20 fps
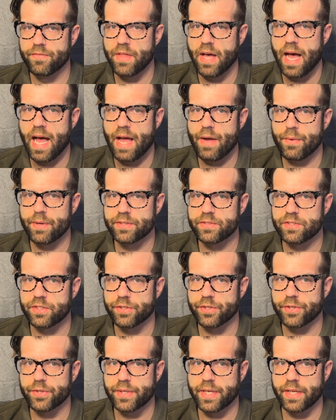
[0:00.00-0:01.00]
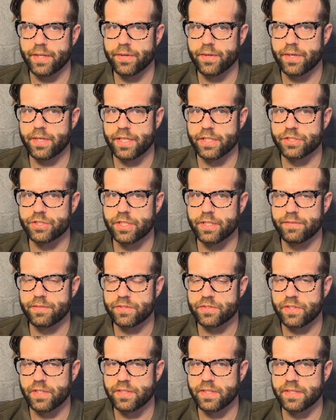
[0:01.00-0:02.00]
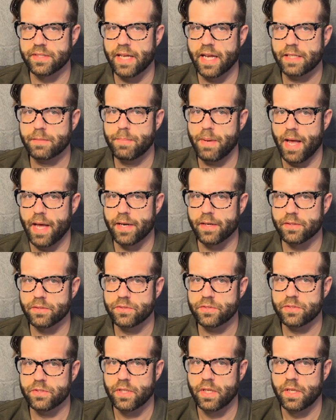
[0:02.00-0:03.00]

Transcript: the Highway Serial Killer Initiative is to detect patterns,